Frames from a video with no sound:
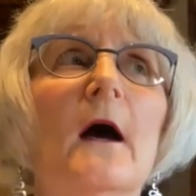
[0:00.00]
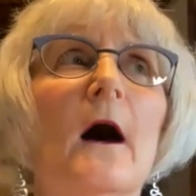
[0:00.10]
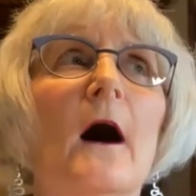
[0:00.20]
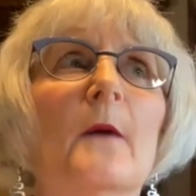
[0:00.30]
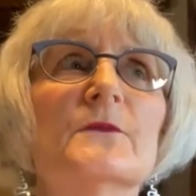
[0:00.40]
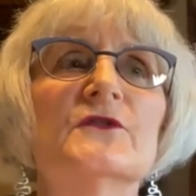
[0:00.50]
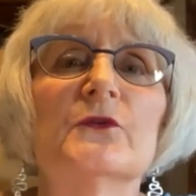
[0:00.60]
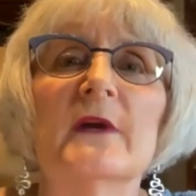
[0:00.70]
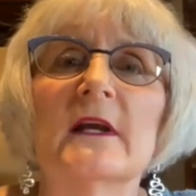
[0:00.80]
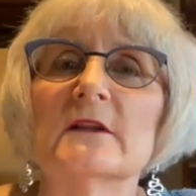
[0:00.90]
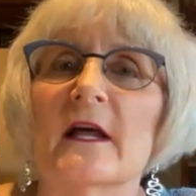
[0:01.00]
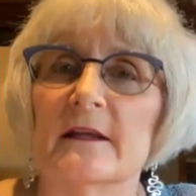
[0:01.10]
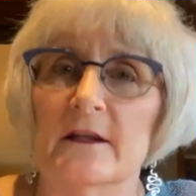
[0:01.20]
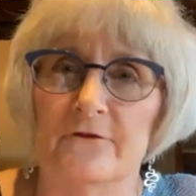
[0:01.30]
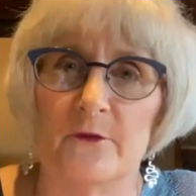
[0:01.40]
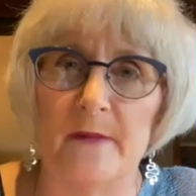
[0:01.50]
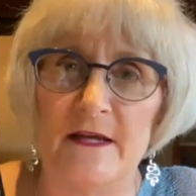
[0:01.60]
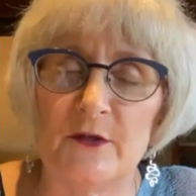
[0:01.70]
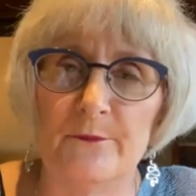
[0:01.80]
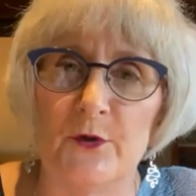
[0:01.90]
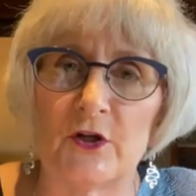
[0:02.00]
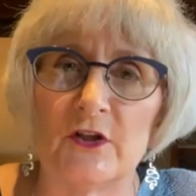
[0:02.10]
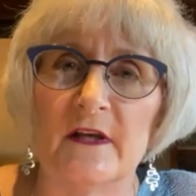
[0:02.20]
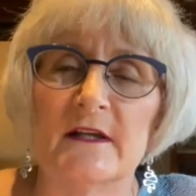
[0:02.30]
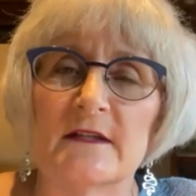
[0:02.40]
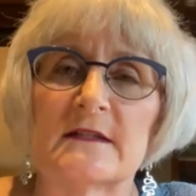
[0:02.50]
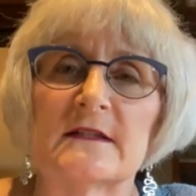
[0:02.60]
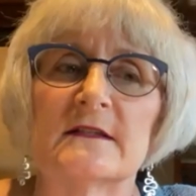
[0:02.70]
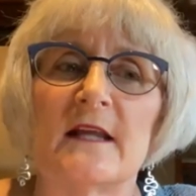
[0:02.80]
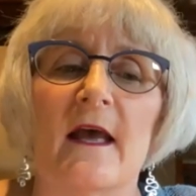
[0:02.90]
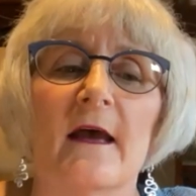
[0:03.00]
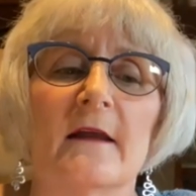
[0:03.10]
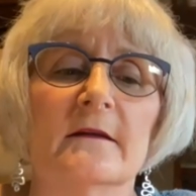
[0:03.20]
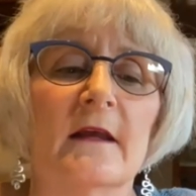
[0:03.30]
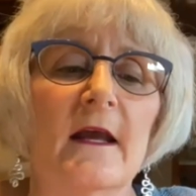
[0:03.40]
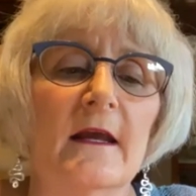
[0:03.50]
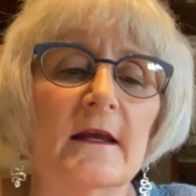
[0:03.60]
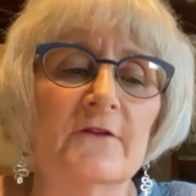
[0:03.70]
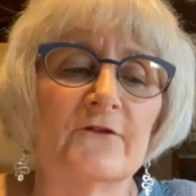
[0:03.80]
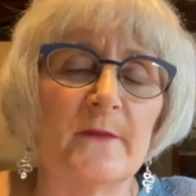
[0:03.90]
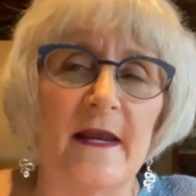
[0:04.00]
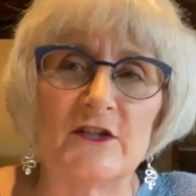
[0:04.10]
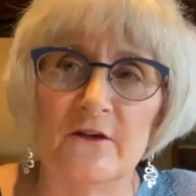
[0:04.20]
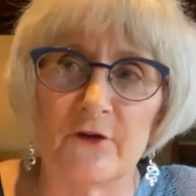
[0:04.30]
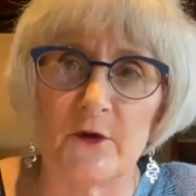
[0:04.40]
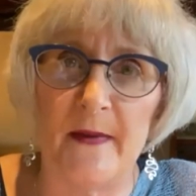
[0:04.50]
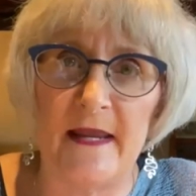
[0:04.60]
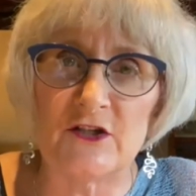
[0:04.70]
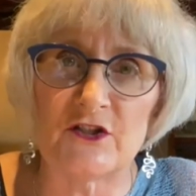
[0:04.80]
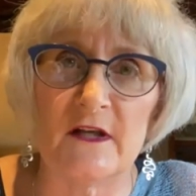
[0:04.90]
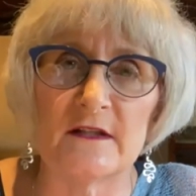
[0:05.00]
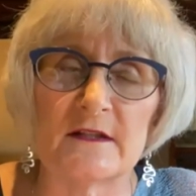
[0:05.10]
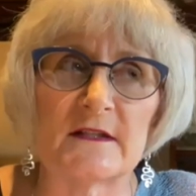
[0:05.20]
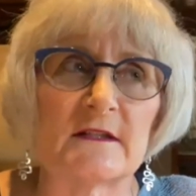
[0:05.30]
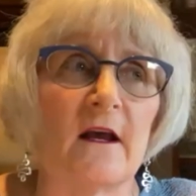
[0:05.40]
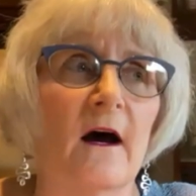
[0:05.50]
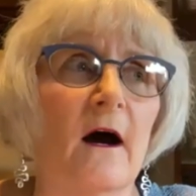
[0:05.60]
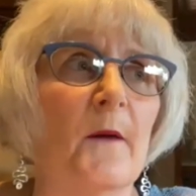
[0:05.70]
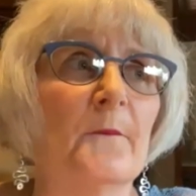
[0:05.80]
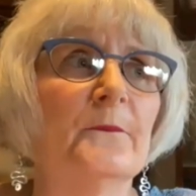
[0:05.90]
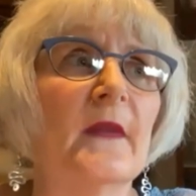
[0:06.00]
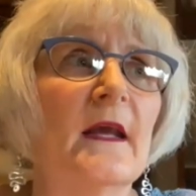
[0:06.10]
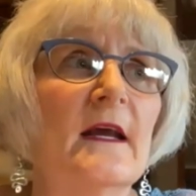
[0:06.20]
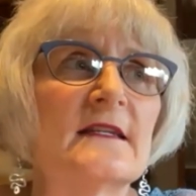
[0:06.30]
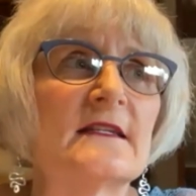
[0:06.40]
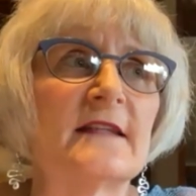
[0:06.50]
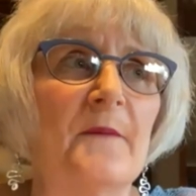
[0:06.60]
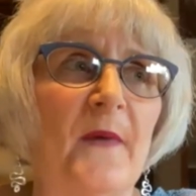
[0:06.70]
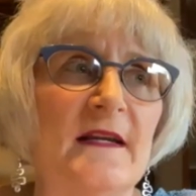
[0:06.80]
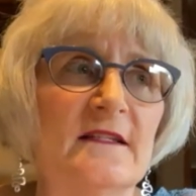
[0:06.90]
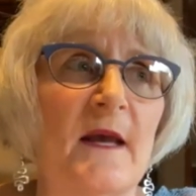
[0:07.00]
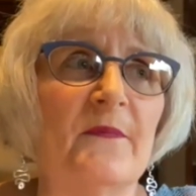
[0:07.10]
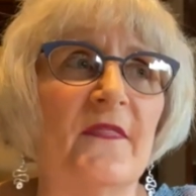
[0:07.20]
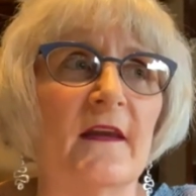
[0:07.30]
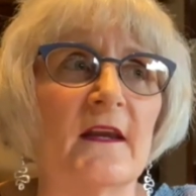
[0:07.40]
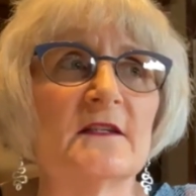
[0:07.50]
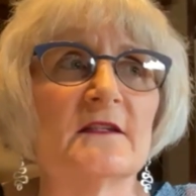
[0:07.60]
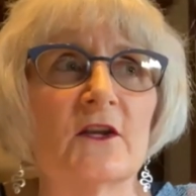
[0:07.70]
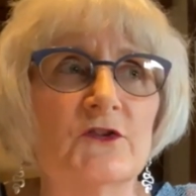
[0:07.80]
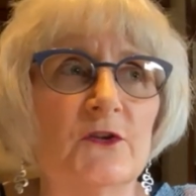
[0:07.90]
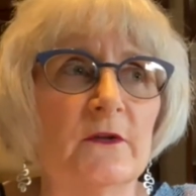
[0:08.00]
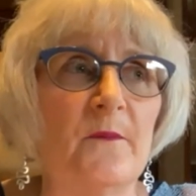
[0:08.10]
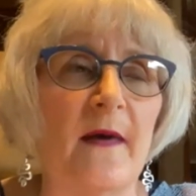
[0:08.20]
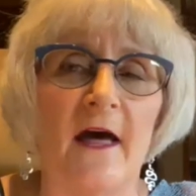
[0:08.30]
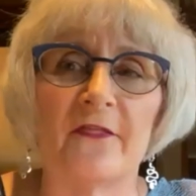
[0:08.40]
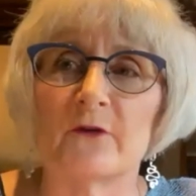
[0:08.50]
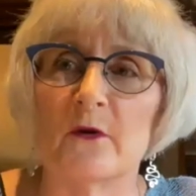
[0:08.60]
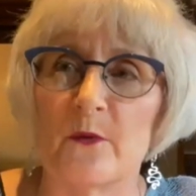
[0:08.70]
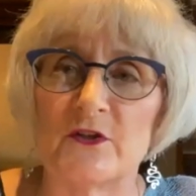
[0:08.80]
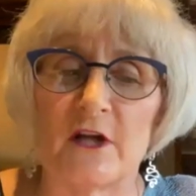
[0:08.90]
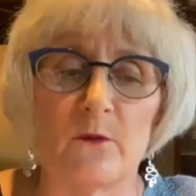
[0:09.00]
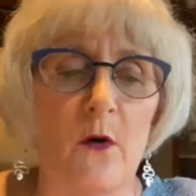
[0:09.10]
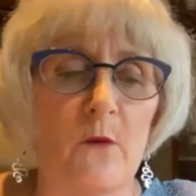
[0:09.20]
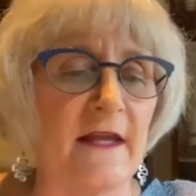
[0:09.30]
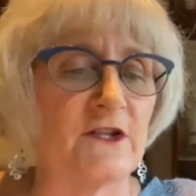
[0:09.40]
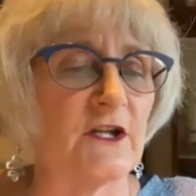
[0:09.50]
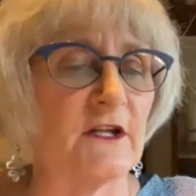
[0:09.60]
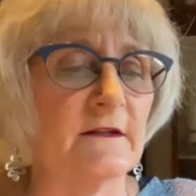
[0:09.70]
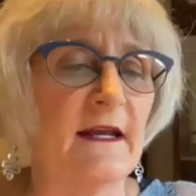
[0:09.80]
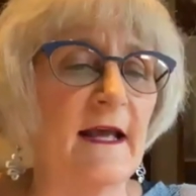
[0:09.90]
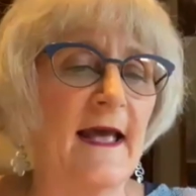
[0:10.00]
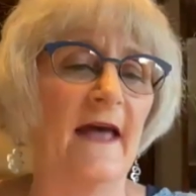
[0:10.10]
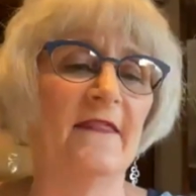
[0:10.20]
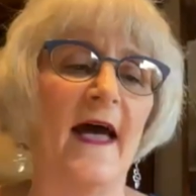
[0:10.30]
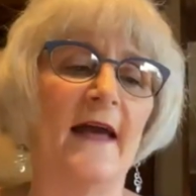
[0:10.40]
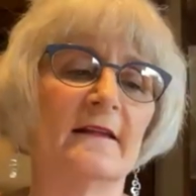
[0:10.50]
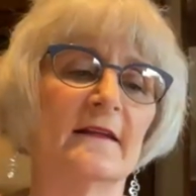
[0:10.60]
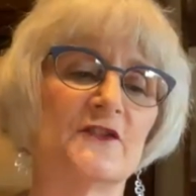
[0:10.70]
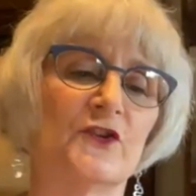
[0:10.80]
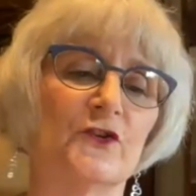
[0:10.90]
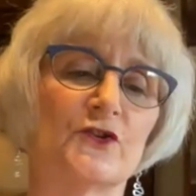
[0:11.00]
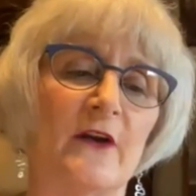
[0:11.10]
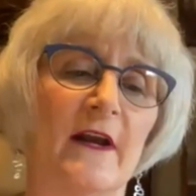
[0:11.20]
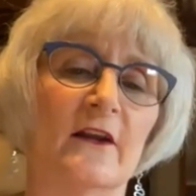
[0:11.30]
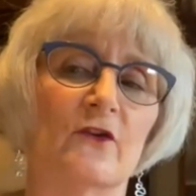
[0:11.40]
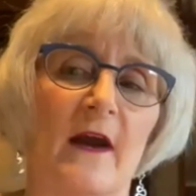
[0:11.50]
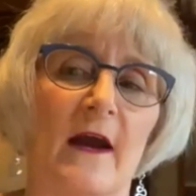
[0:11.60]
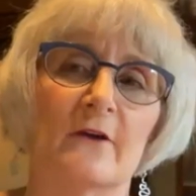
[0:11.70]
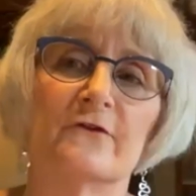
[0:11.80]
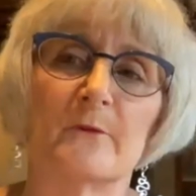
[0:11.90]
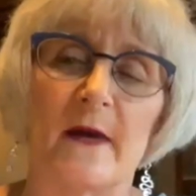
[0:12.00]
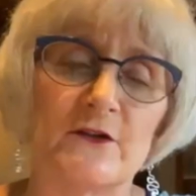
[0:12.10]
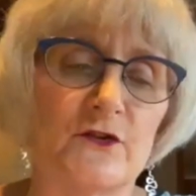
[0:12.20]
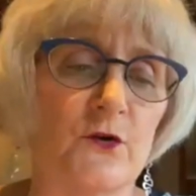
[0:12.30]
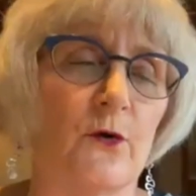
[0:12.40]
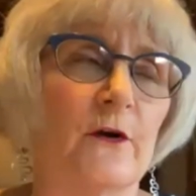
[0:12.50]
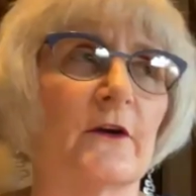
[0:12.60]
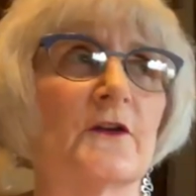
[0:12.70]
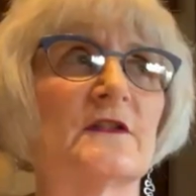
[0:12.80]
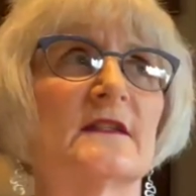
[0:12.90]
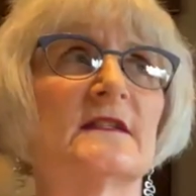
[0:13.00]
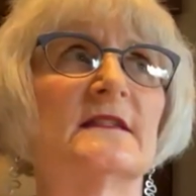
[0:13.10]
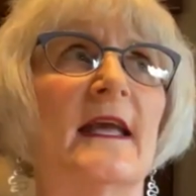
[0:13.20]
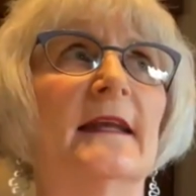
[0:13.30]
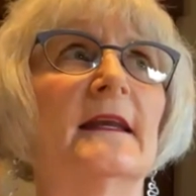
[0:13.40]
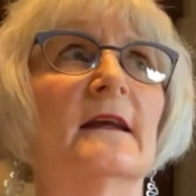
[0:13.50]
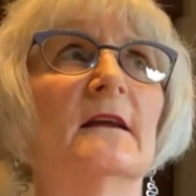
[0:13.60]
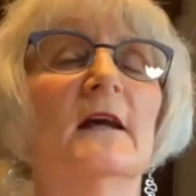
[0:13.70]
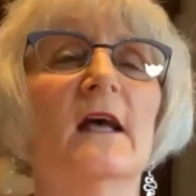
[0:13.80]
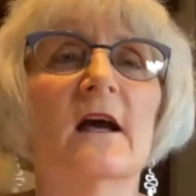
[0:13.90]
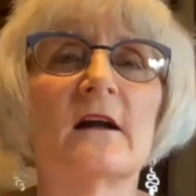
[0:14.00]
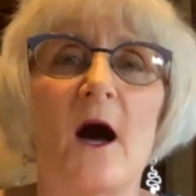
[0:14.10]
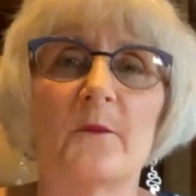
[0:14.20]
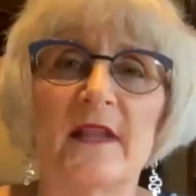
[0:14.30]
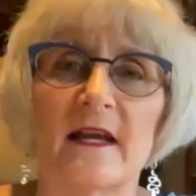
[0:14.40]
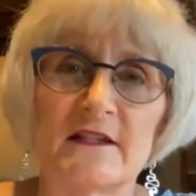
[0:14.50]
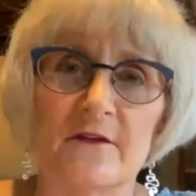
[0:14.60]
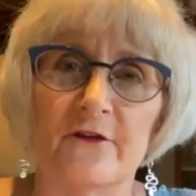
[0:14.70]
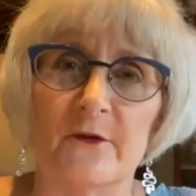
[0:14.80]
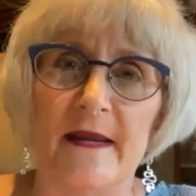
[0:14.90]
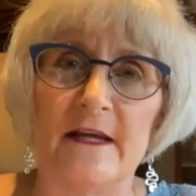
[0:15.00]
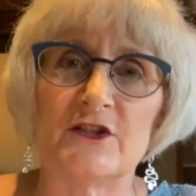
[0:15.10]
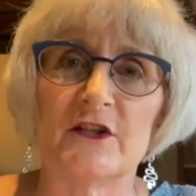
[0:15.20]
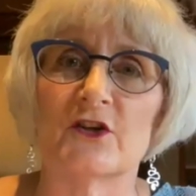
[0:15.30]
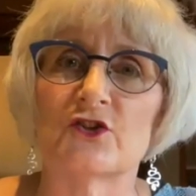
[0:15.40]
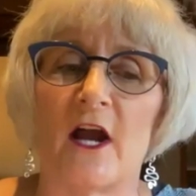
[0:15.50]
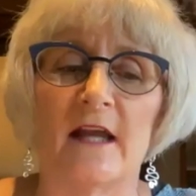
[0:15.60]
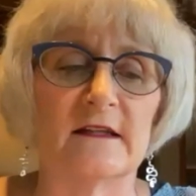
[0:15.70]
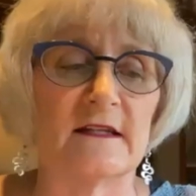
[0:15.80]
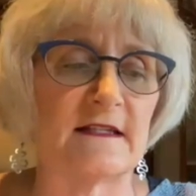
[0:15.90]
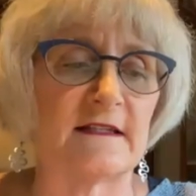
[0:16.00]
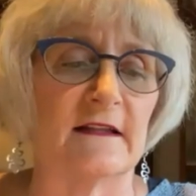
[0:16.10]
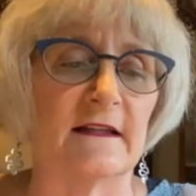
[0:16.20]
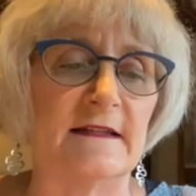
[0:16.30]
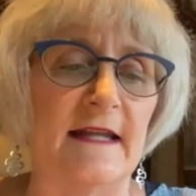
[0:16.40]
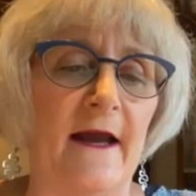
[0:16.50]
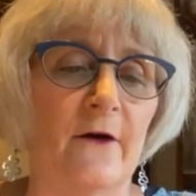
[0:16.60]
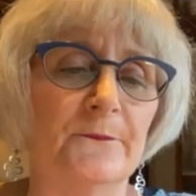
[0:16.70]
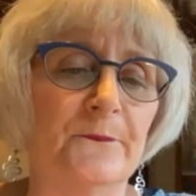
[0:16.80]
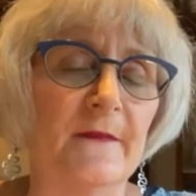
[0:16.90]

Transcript: um, doing like information booklets and information for patients, step by step things that you do in the bathroom, which I won't mention. And that is good training ground for my tutorials. It's taking complex information and trying to distill it down.